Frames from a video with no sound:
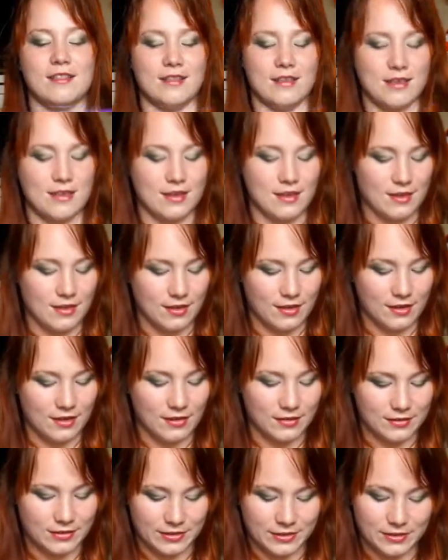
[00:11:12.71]
the
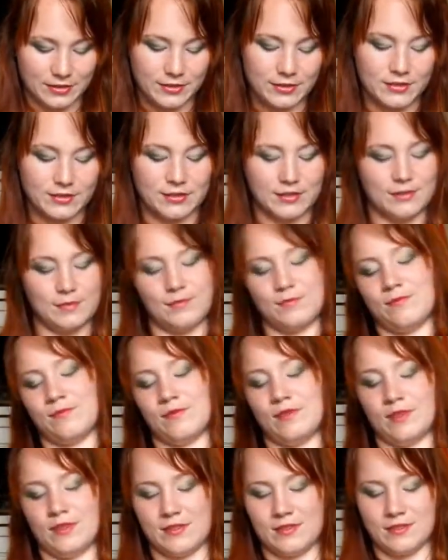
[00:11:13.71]
colors,
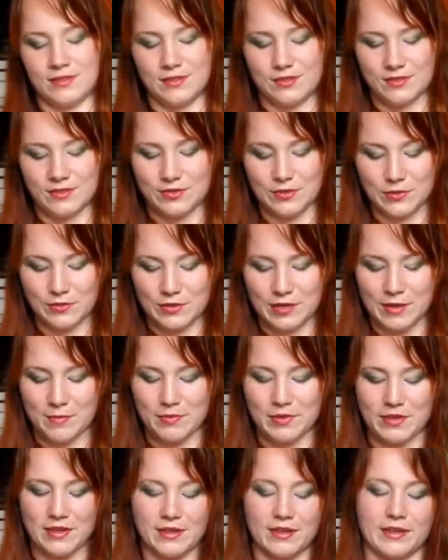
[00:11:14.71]
so
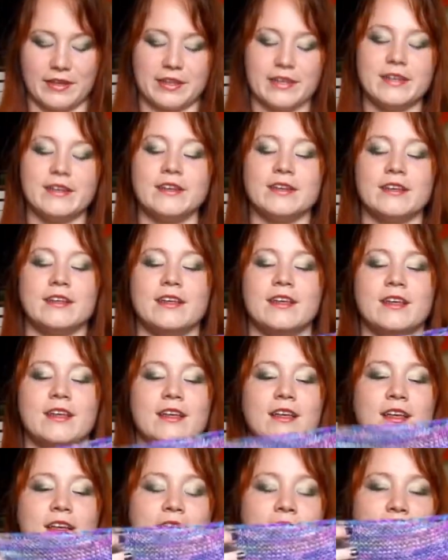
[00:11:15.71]
up here,
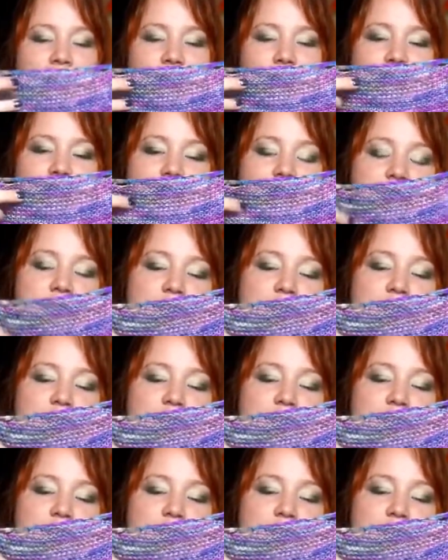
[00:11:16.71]
this